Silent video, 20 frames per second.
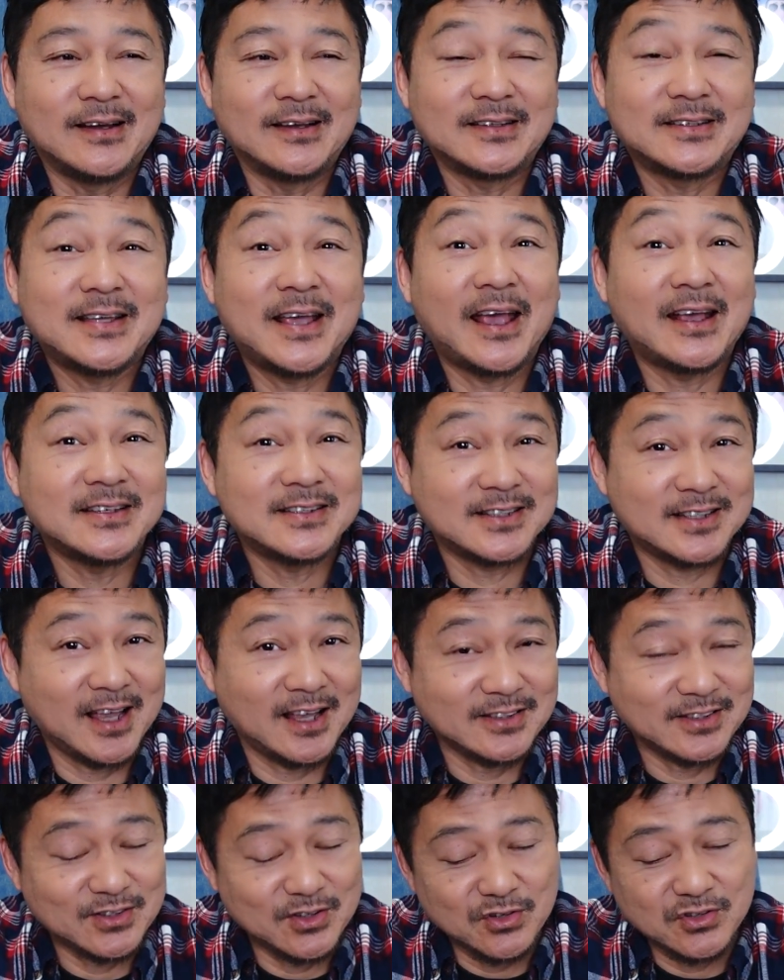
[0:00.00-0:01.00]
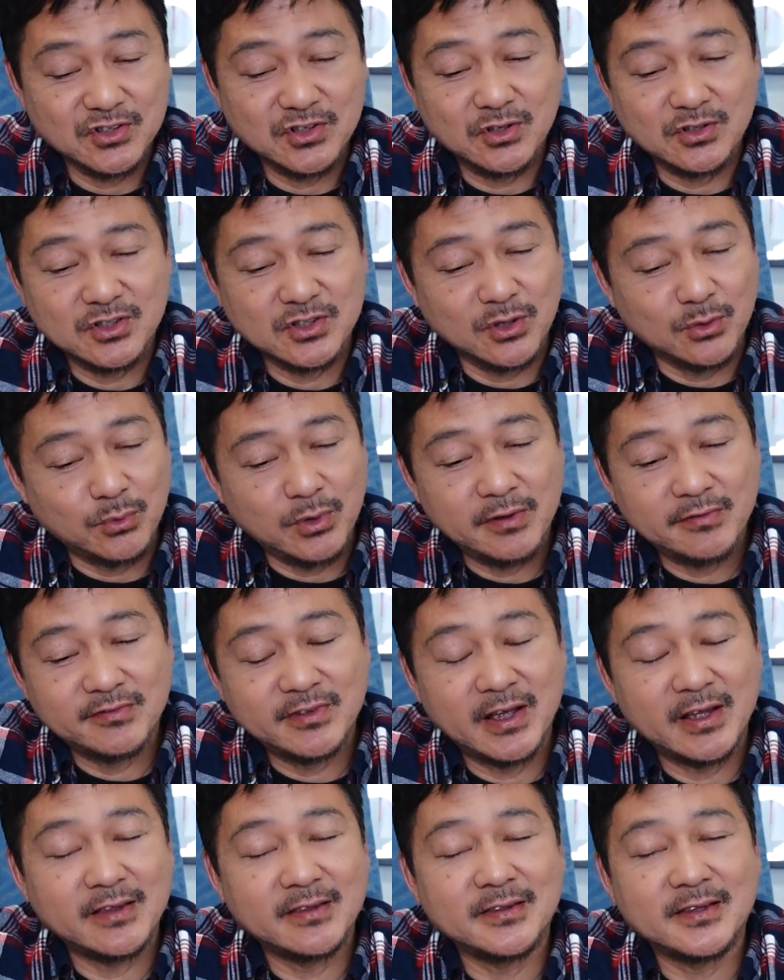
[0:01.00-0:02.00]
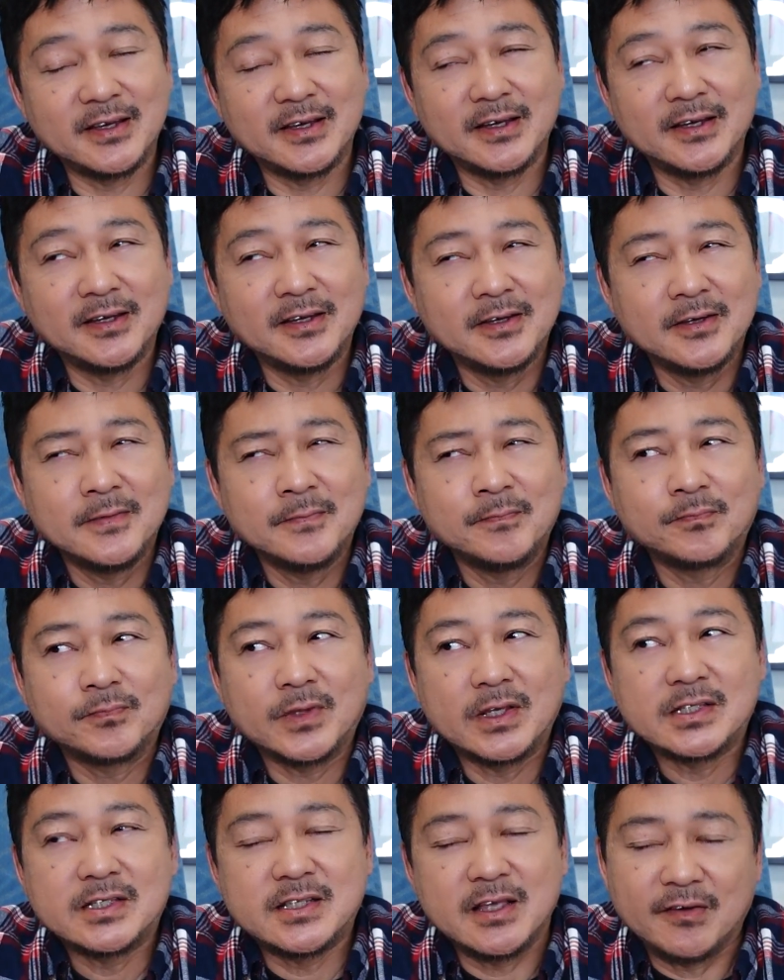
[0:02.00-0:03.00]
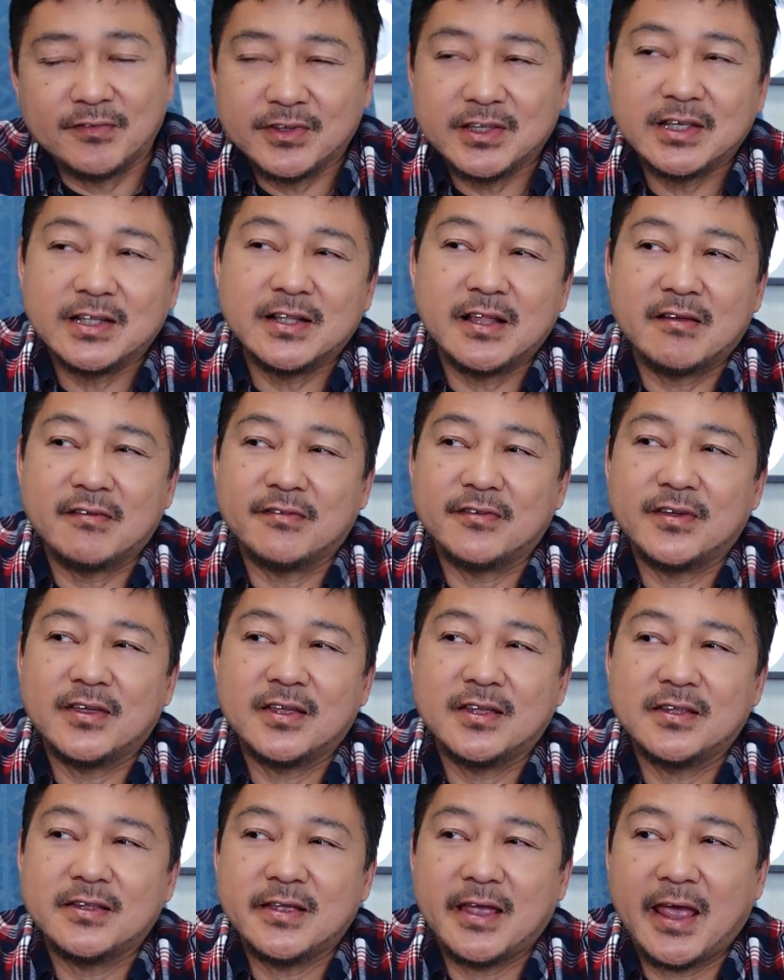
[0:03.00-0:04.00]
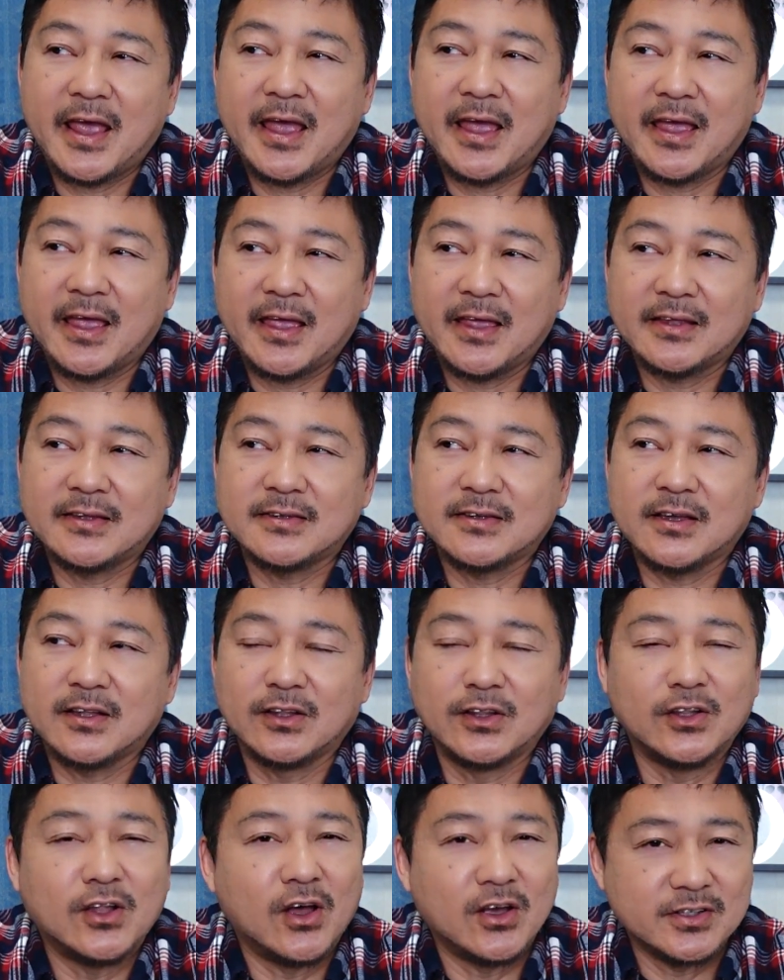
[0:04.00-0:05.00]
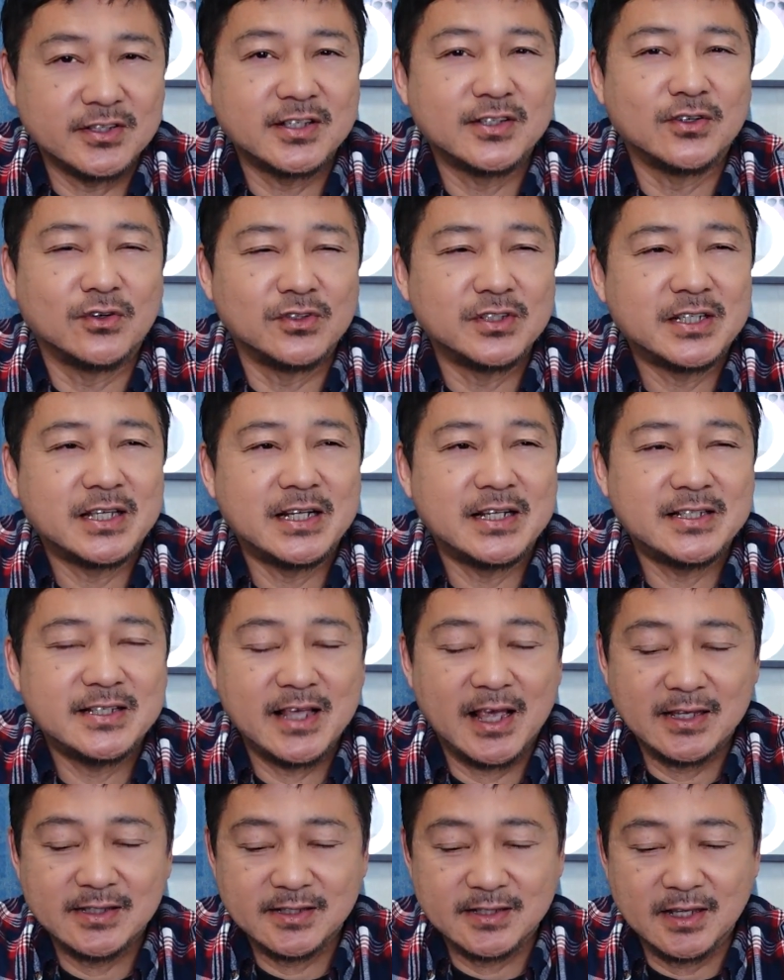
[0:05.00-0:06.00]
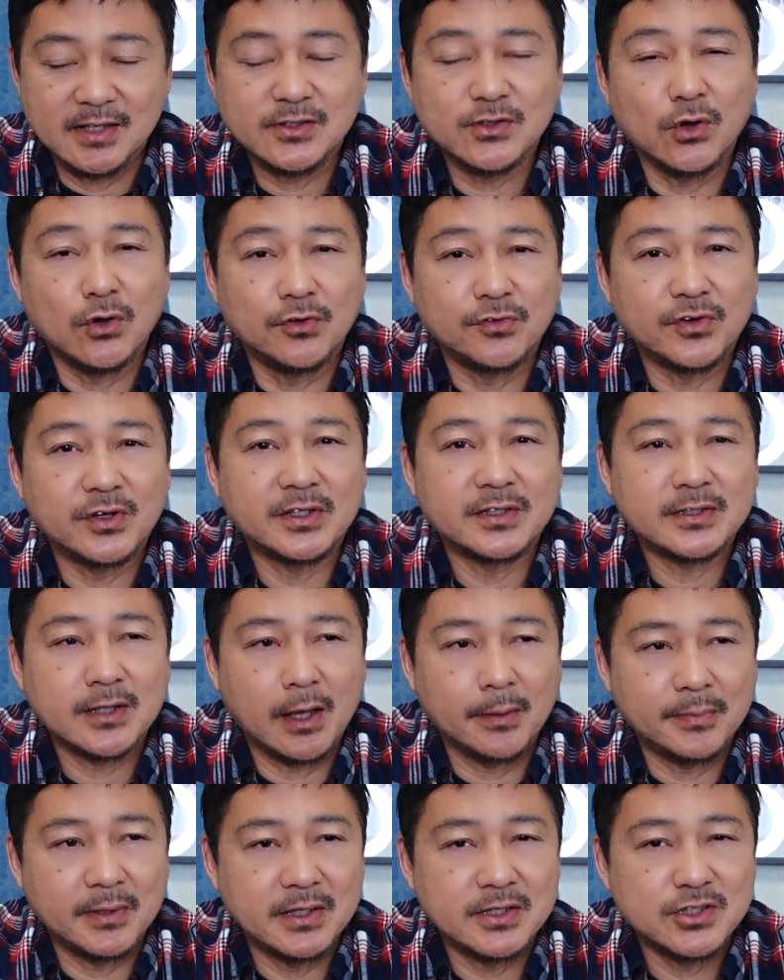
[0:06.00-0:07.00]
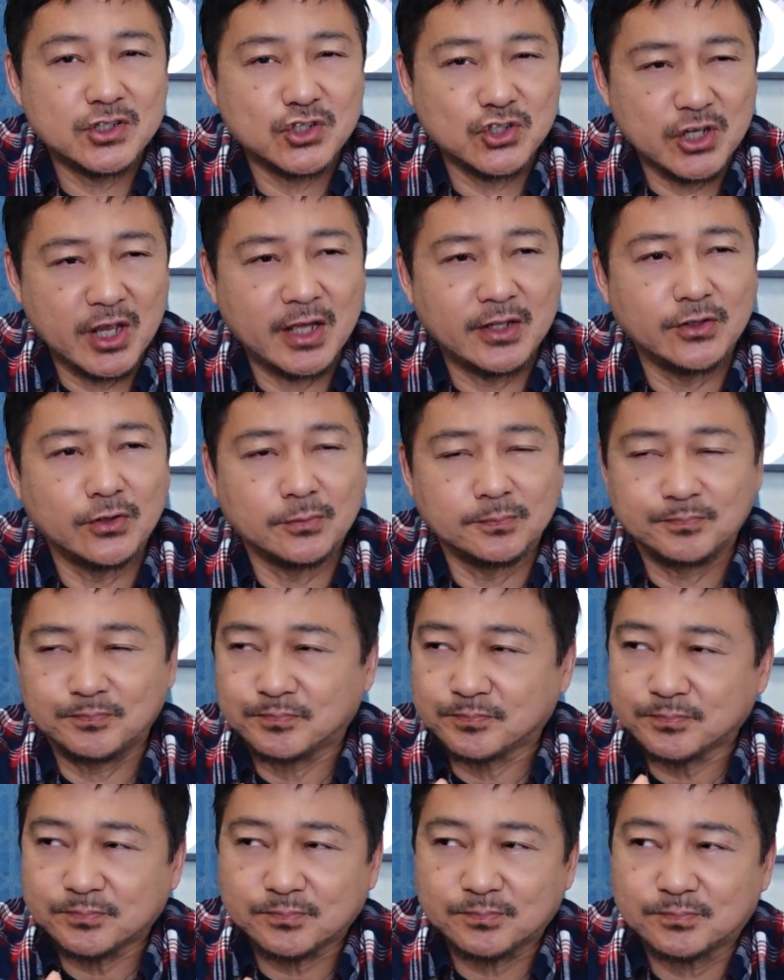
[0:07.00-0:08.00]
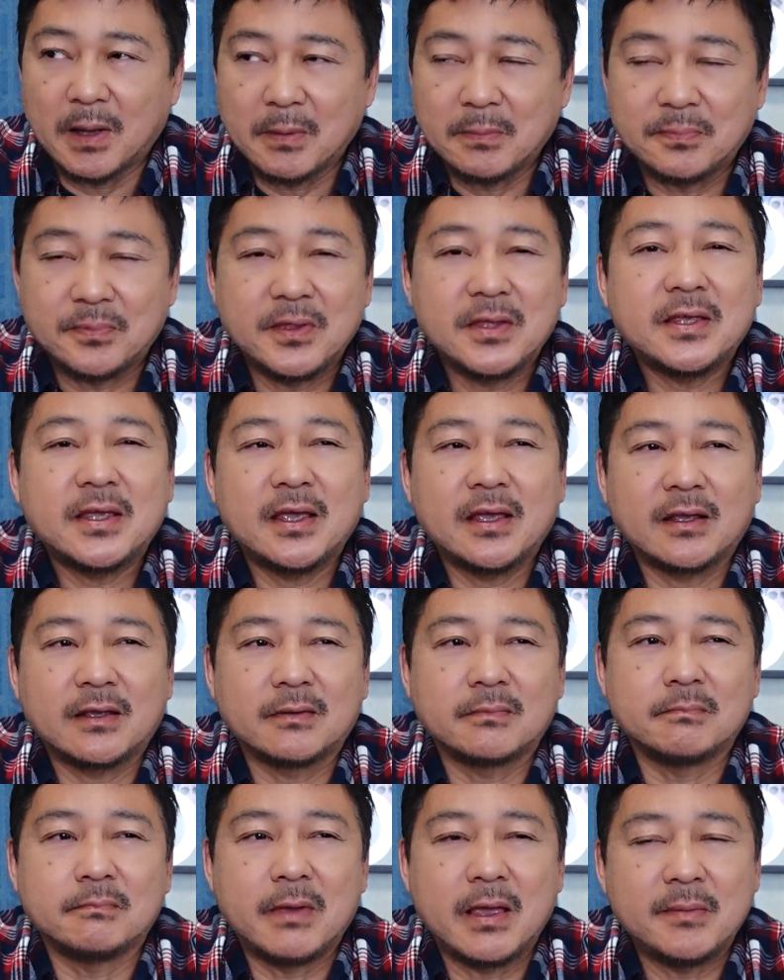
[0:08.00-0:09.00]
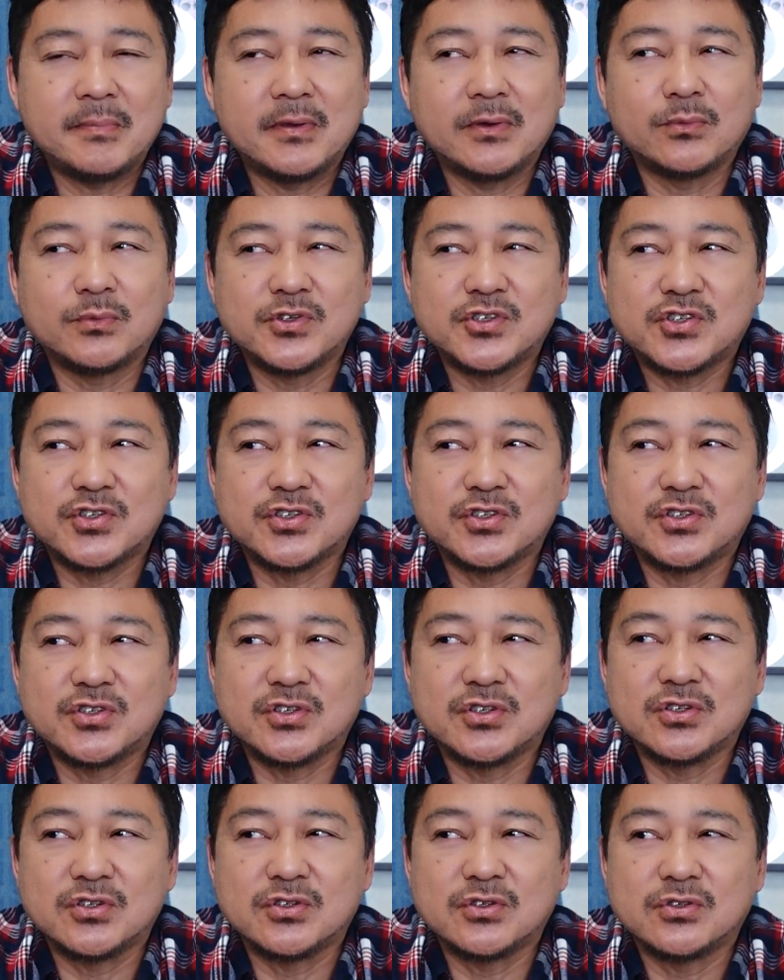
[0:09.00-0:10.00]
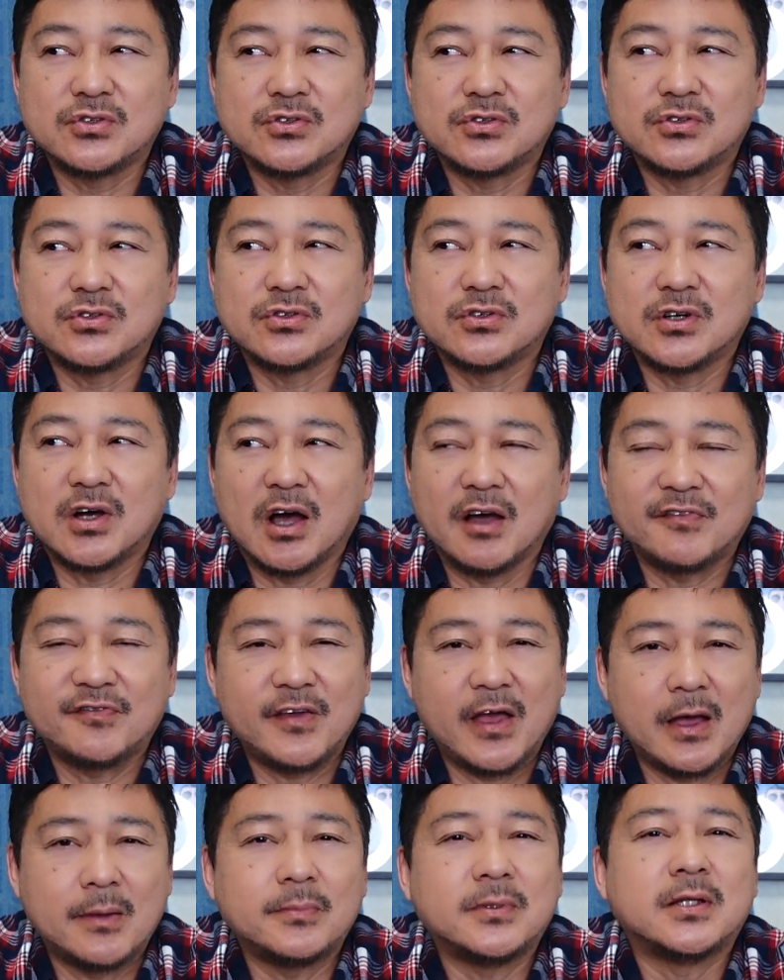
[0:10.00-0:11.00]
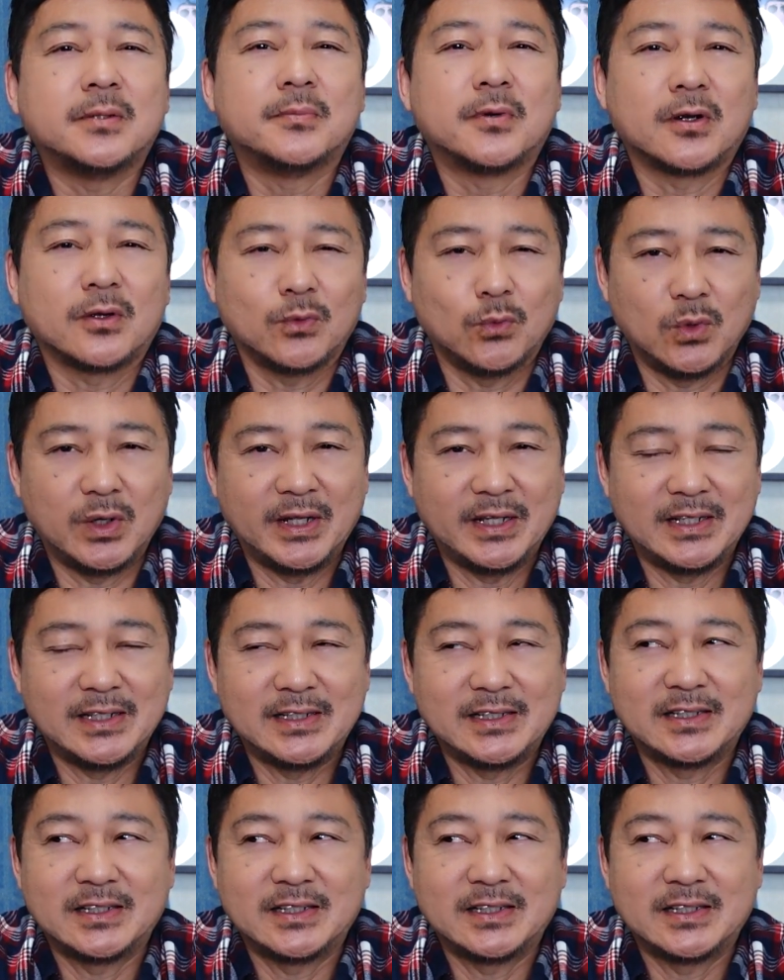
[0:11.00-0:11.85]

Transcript: taste test. So we've done the 7-Eleven and Lawson onigiri taste test over on Tabit's channel. I'm thinking maybe we should do a Family Mart one,